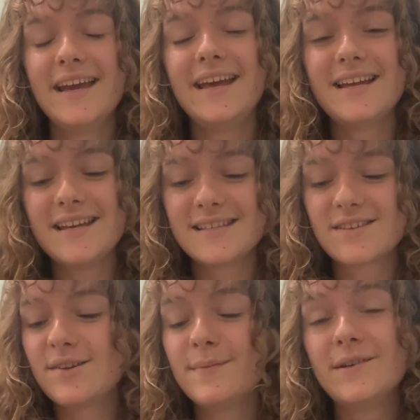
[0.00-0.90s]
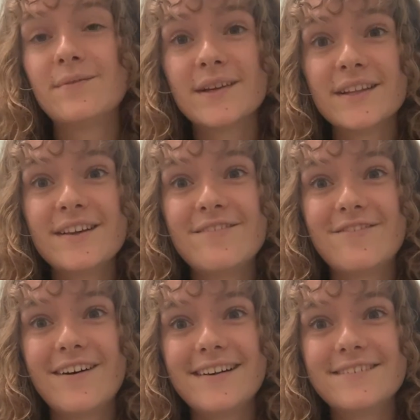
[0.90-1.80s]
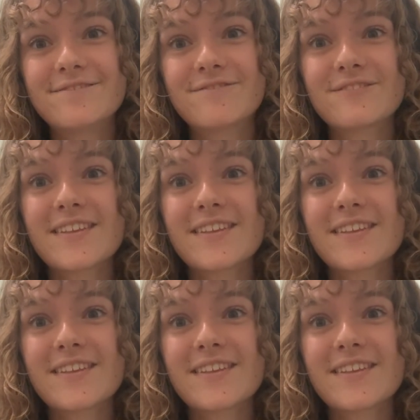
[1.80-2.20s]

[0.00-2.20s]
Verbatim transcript: and it is gonna be really fun.